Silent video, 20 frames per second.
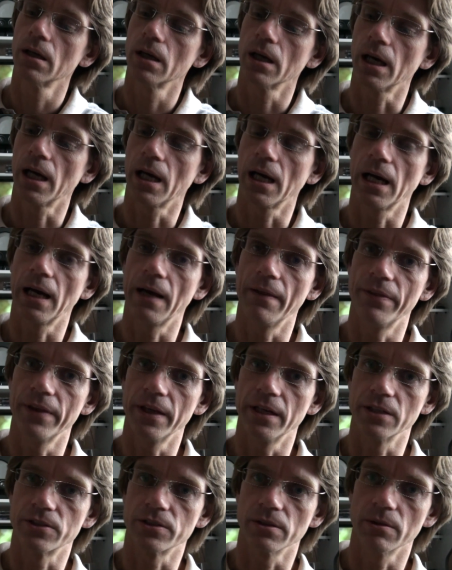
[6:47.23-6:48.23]
And
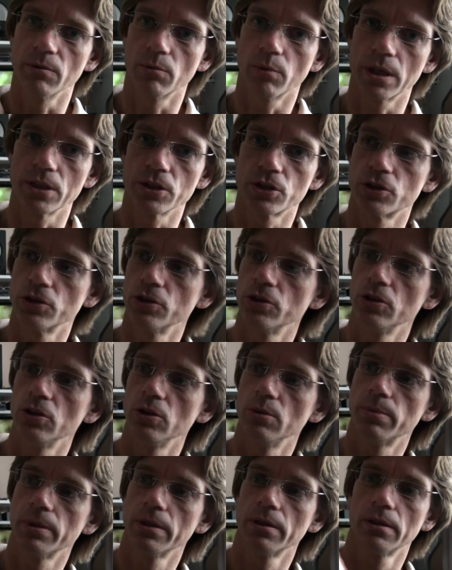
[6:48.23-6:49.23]
then it's one
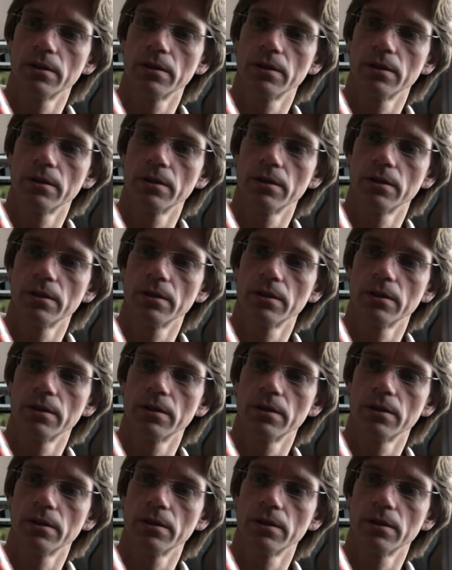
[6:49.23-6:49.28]
tube.